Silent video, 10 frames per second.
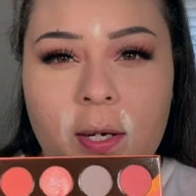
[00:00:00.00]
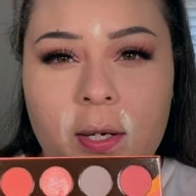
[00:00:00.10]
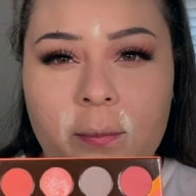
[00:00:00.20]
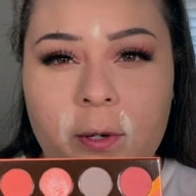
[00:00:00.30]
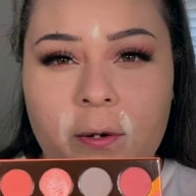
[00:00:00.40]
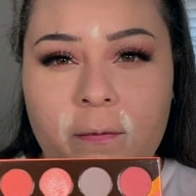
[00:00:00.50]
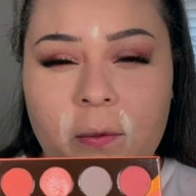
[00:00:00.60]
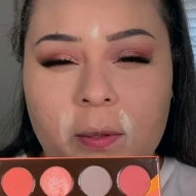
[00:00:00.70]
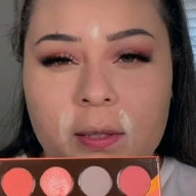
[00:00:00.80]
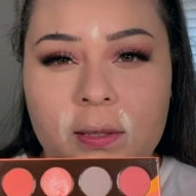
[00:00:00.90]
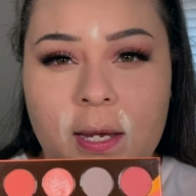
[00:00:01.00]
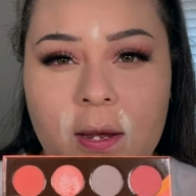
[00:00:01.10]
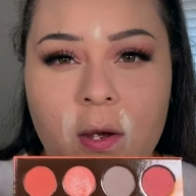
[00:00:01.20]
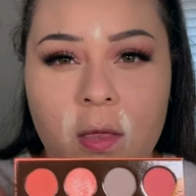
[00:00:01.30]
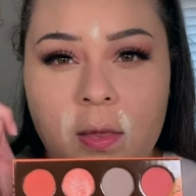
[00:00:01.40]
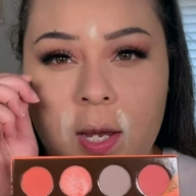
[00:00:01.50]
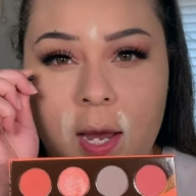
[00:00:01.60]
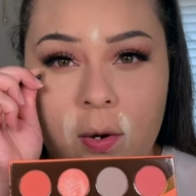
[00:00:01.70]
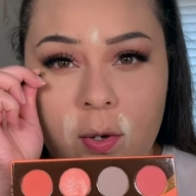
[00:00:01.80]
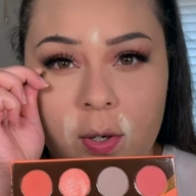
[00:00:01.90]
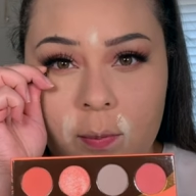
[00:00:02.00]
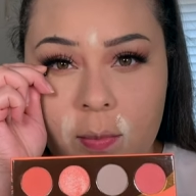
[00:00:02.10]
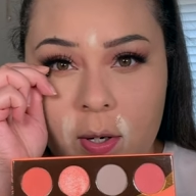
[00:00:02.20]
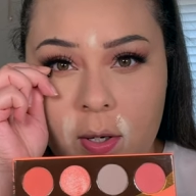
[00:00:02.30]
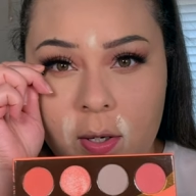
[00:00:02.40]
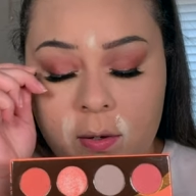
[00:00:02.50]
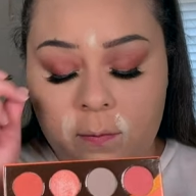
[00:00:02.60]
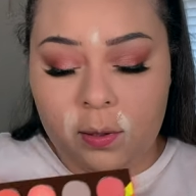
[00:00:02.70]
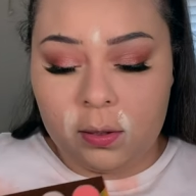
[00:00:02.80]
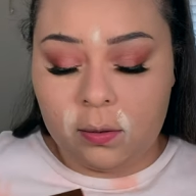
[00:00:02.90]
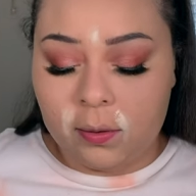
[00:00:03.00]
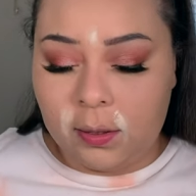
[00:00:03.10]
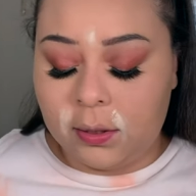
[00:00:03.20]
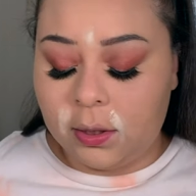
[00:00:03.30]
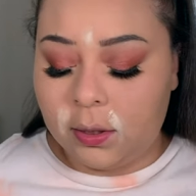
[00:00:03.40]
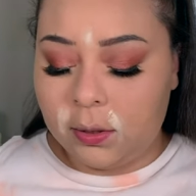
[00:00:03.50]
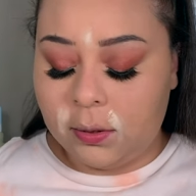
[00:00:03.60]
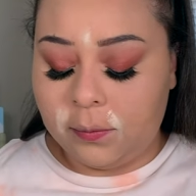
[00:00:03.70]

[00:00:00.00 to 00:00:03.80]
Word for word: and I'm gonna focus that on the outer part of my lower lashes.